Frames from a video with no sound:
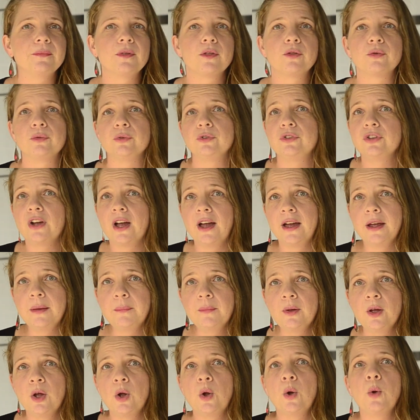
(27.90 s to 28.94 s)
Through
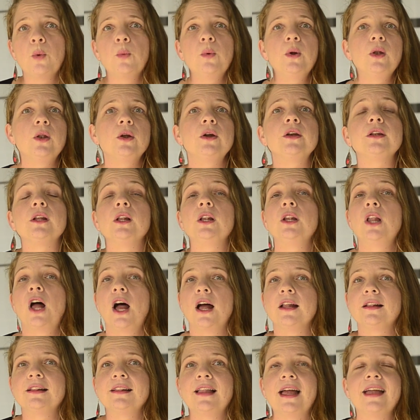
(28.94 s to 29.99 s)
time, we learned a
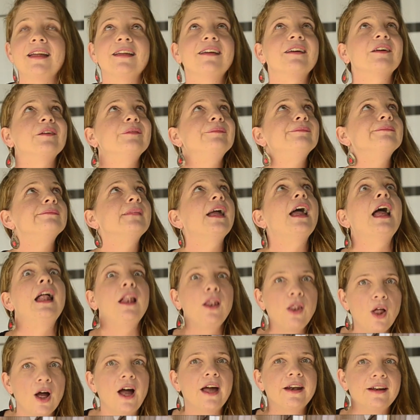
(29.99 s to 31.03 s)
lot, like a
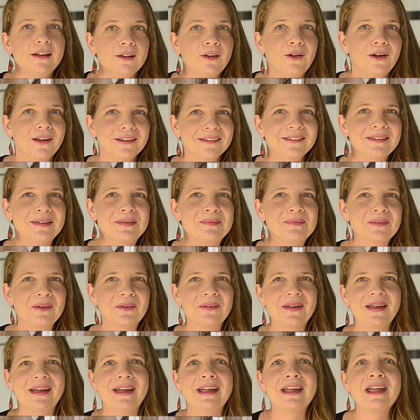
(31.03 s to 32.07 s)
lot, a lot,
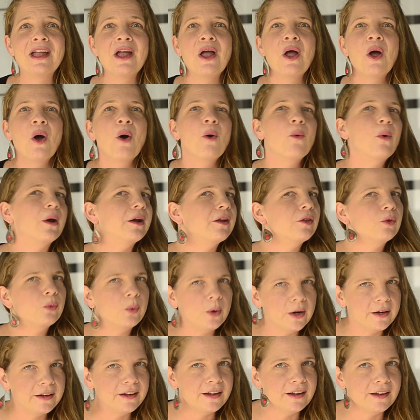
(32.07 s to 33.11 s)
okay? What is
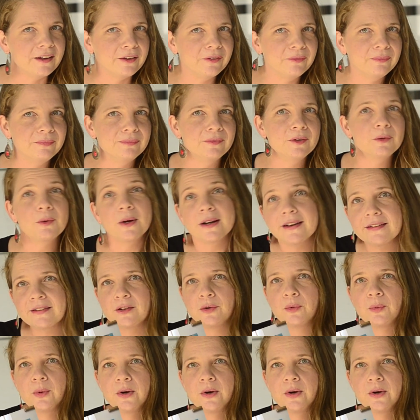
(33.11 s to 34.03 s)
working, what isn't